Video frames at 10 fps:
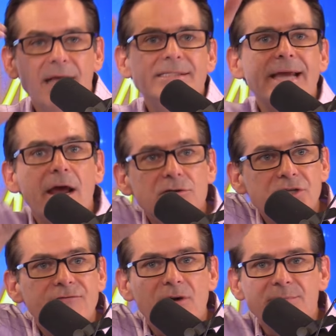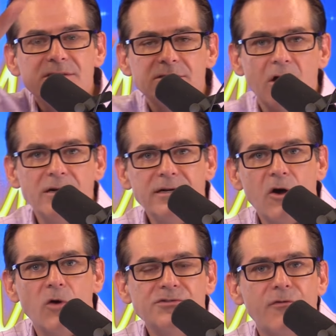because that's the energy from the sun,
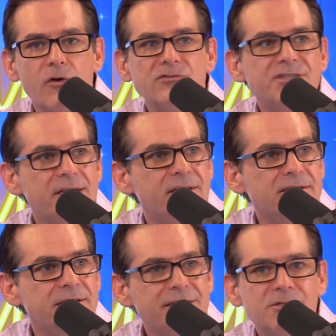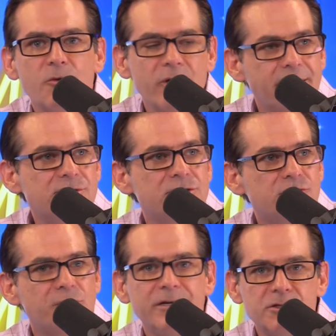goes photosynthesis, creates a
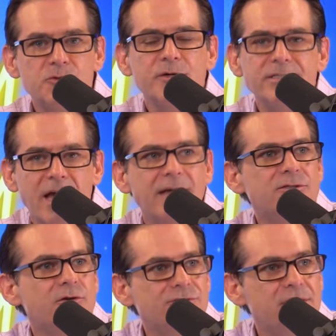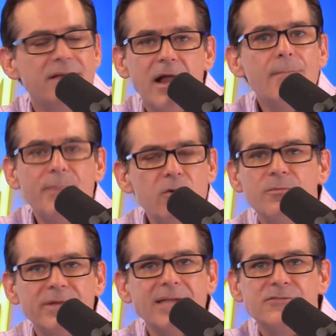tree, the tree dies, turns into,
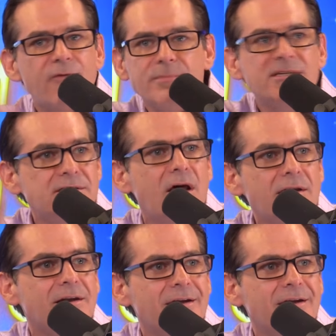boom, that's from the sun.